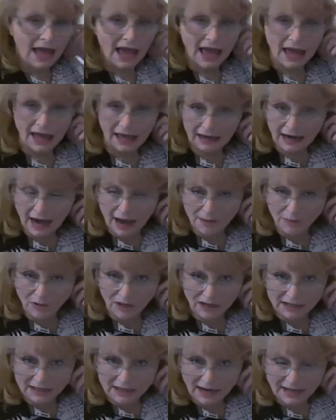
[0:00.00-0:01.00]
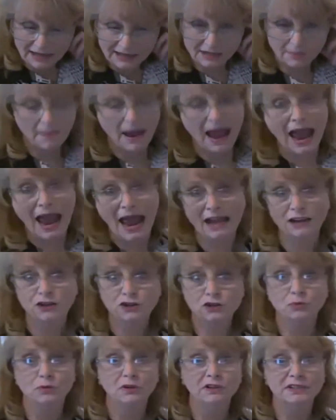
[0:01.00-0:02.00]
And I'm going to take some
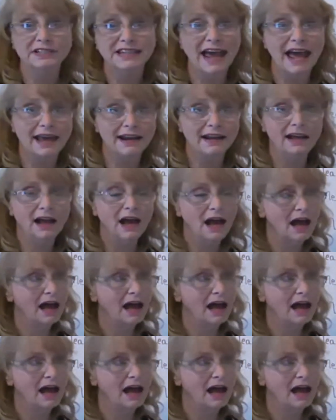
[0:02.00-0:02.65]
actual data.